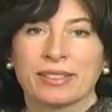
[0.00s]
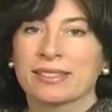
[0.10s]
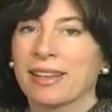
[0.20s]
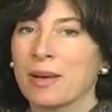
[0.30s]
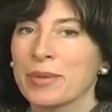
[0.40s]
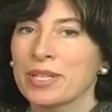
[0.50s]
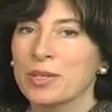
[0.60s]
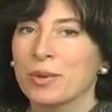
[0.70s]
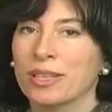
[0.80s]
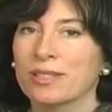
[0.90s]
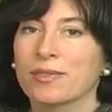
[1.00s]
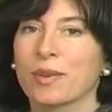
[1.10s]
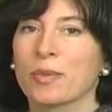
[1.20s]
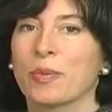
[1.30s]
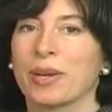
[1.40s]
It's coming to us
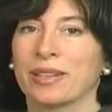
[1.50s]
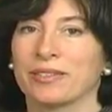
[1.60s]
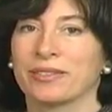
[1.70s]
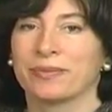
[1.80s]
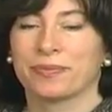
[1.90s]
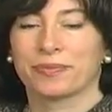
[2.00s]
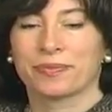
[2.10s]
from above.